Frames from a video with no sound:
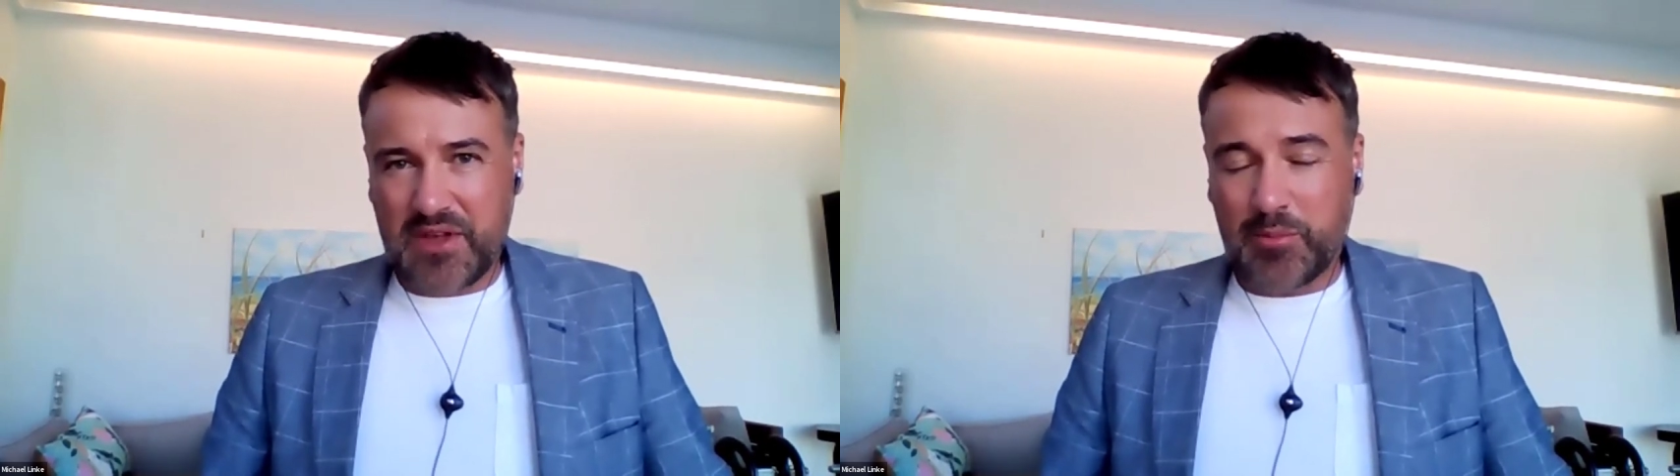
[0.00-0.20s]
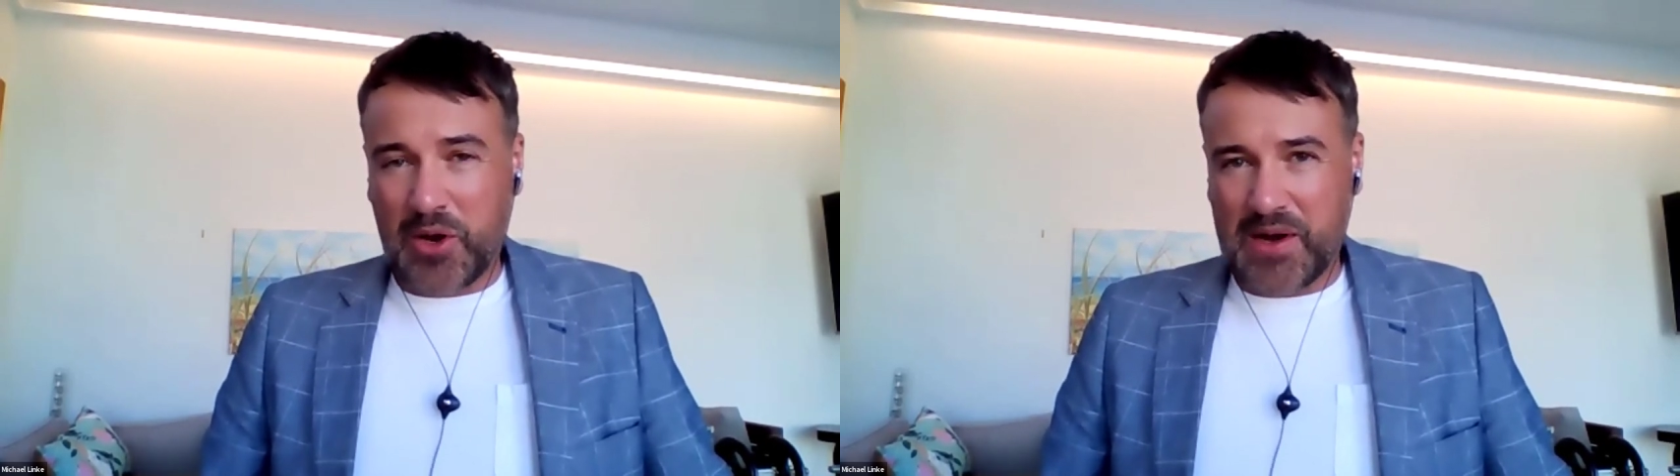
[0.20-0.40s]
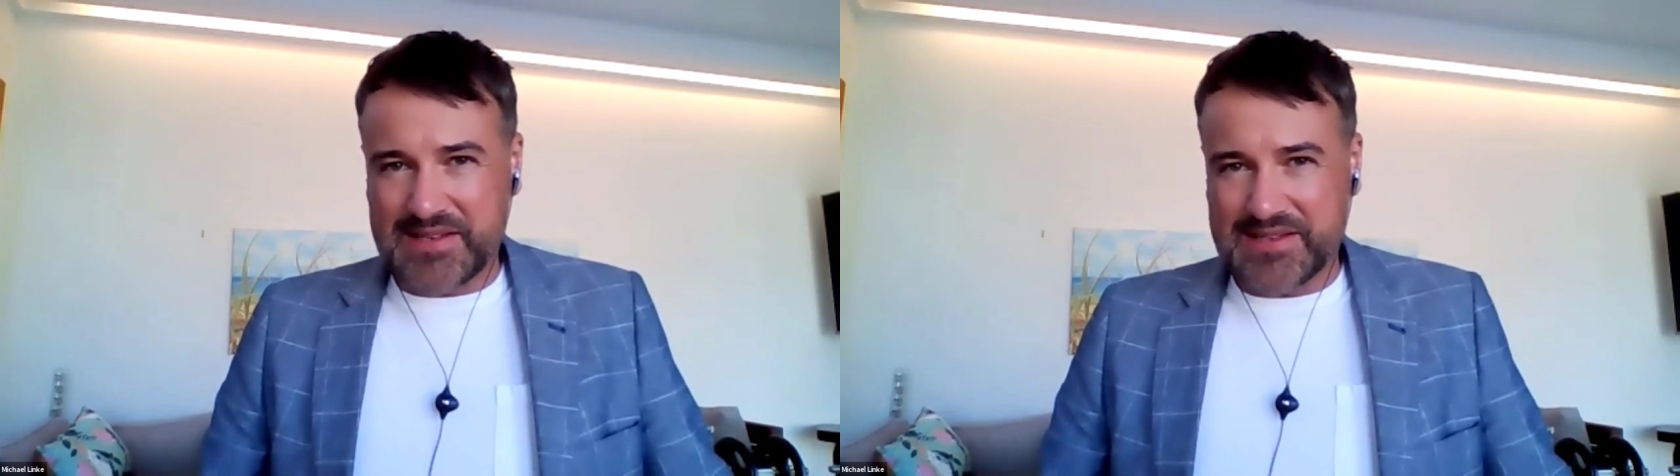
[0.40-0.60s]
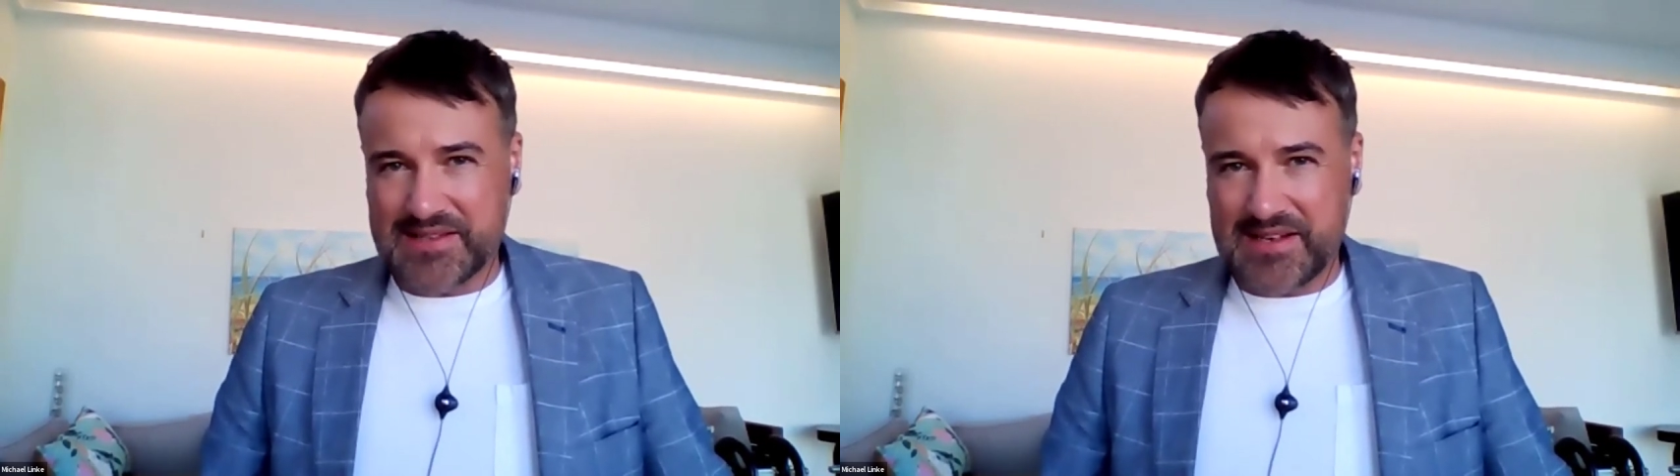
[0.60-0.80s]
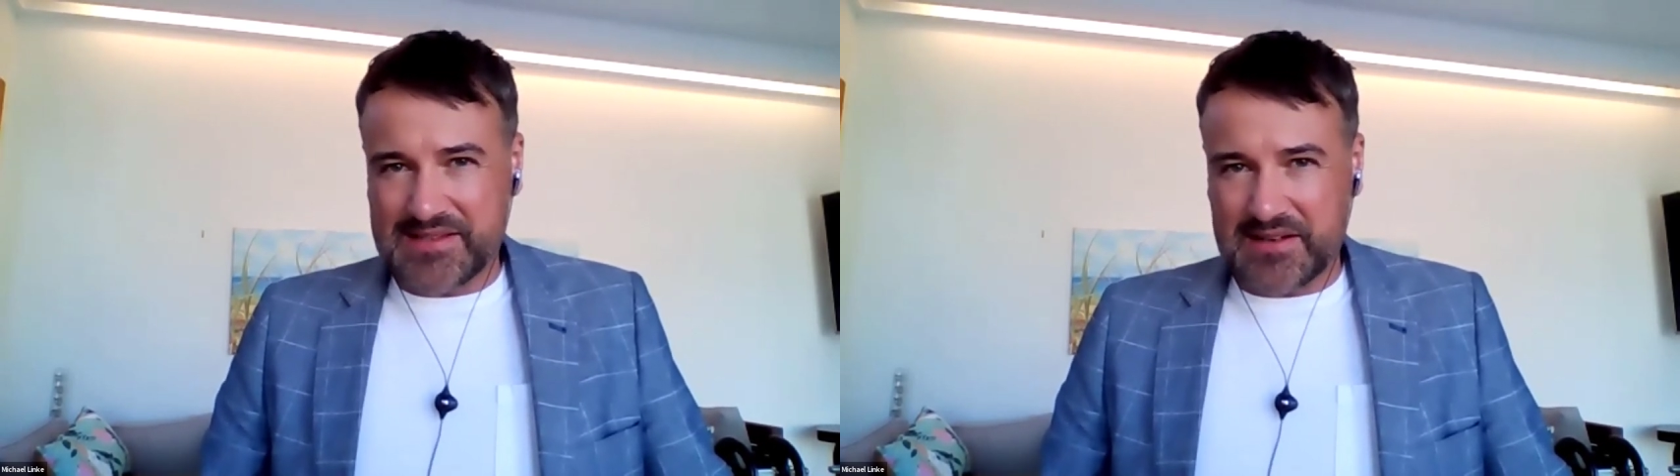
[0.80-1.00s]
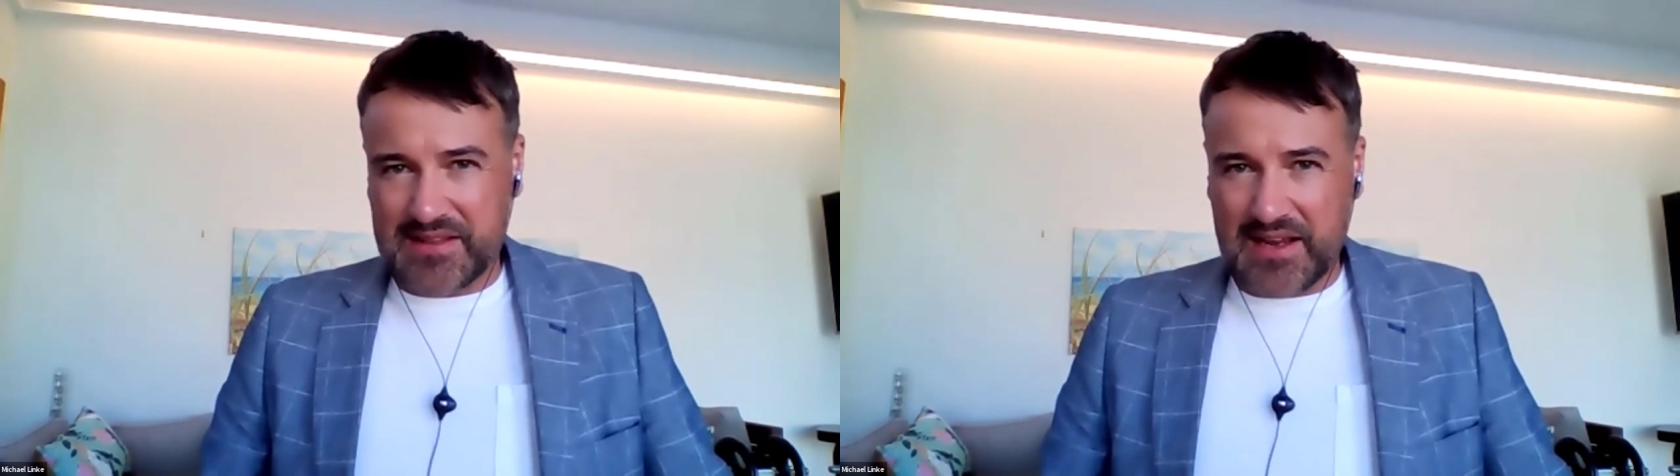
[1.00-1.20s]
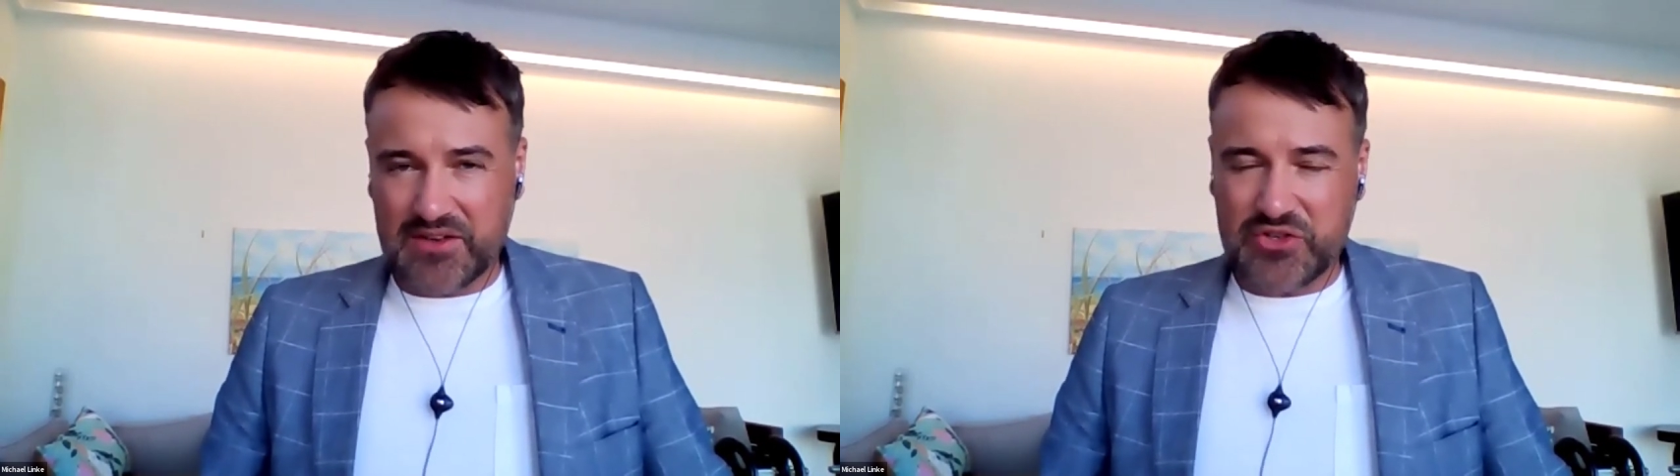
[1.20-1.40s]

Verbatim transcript: appliances and things like that in